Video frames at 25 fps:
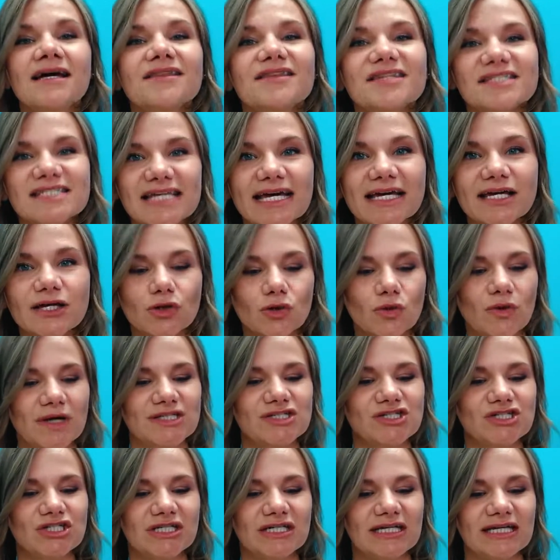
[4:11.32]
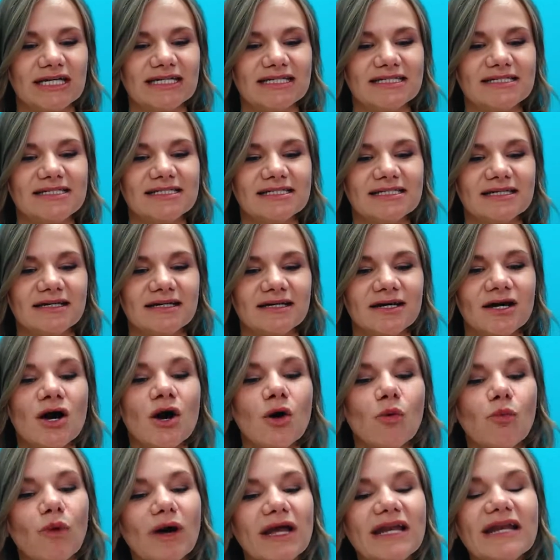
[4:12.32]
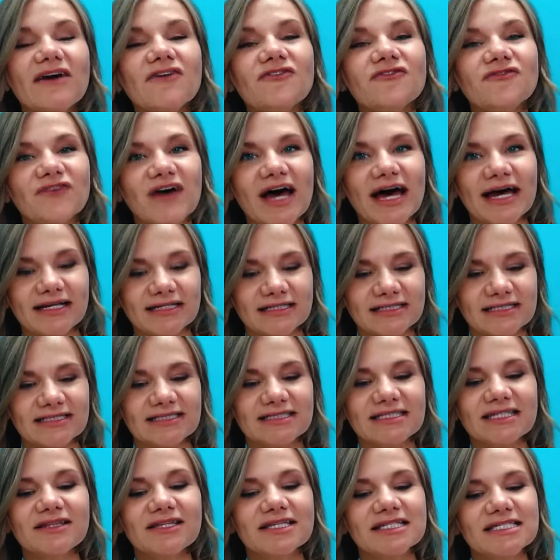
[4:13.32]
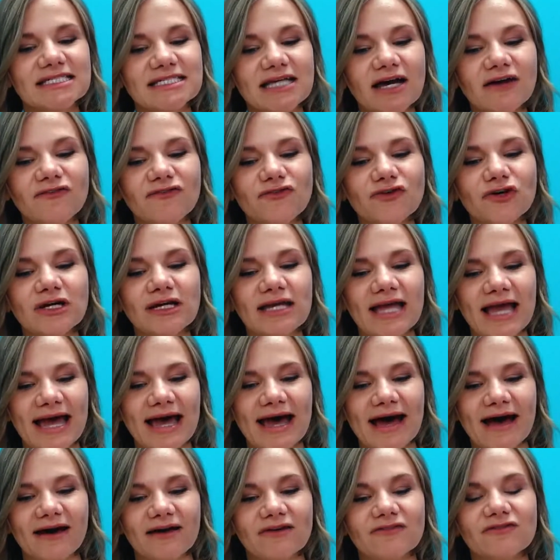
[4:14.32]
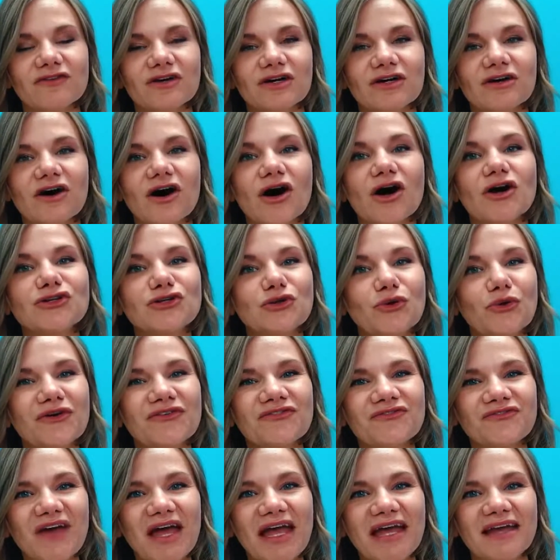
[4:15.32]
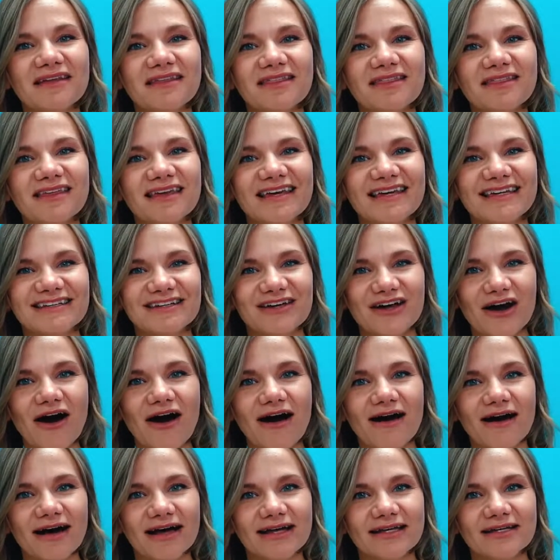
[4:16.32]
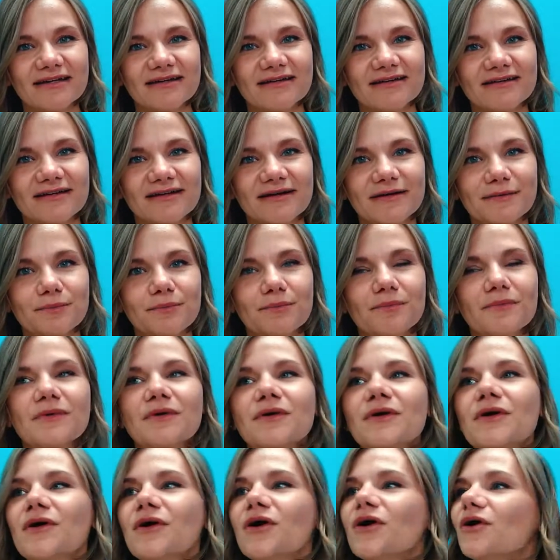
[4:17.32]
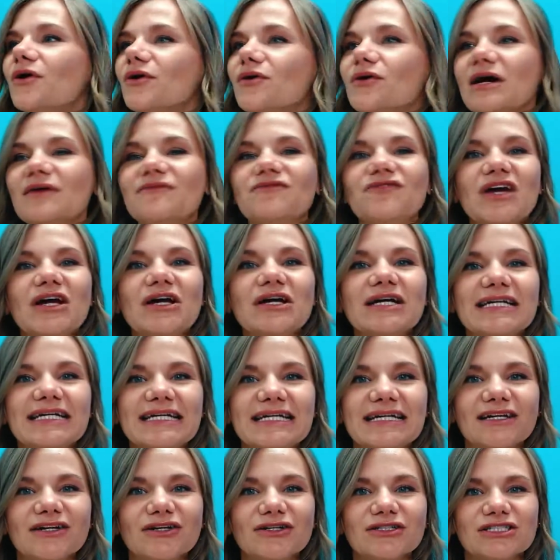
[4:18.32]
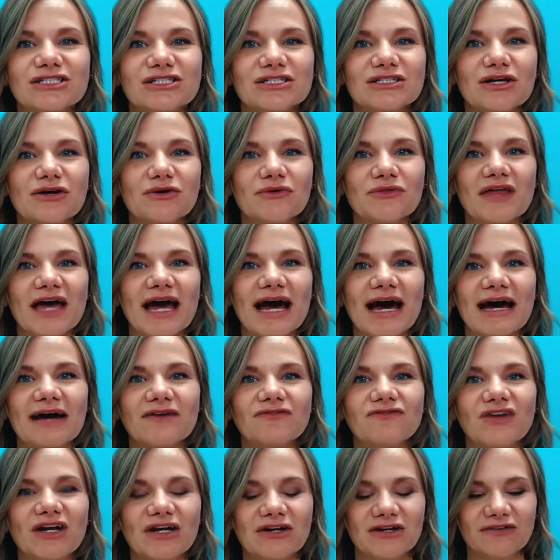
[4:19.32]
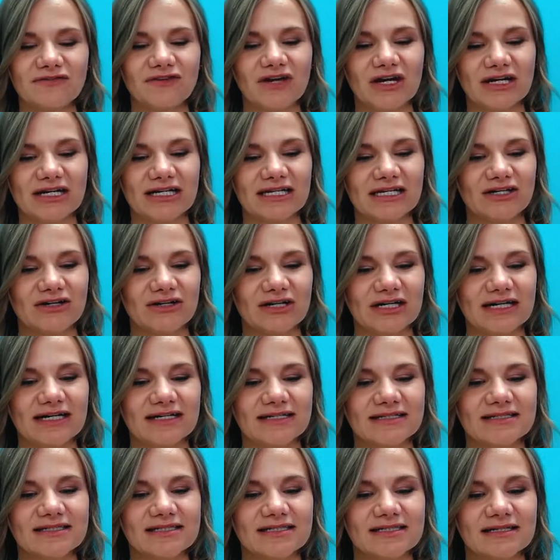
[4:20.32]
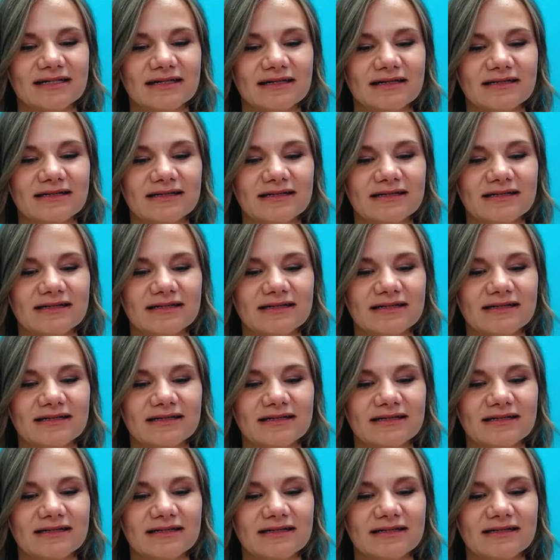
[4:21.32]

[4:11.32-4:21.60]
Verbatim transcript: The second question is What effect did the suffering have on your faith in God? Well, I'm very eager to know that, very, very curious.